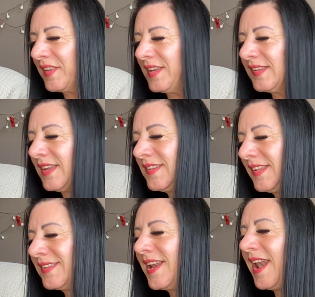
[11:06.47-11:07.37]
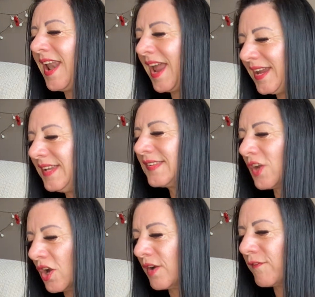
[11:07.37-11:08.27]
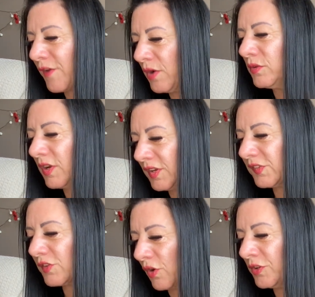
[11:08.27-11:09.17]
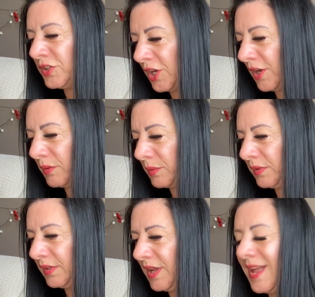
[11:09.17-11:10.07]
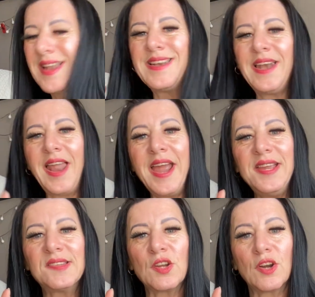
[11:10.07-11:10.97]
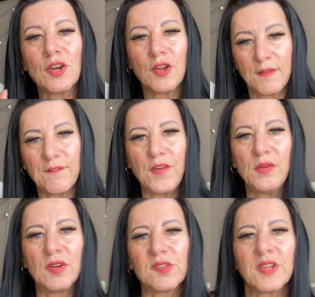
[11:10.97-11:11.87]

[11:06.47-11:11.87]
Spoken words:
this is laser focused on you. Laser focused.